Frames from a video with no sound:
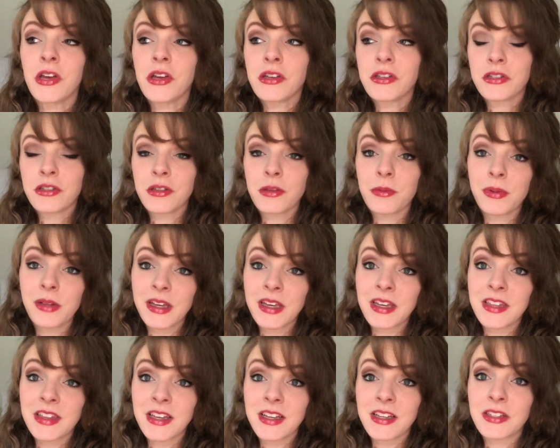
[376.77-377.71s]
So the
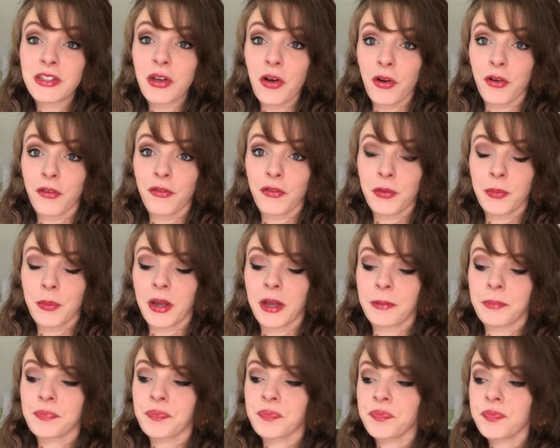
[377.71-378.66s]
blanket thing is hard for
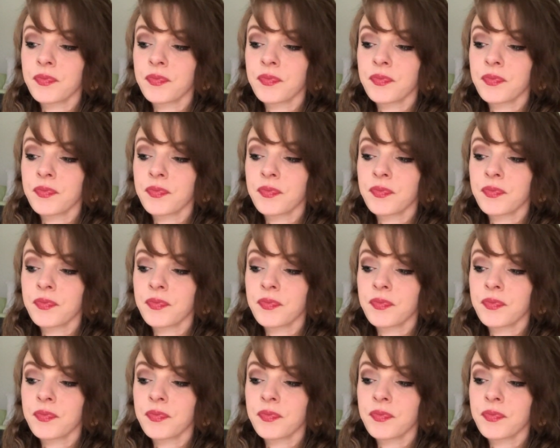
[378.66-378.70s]
me.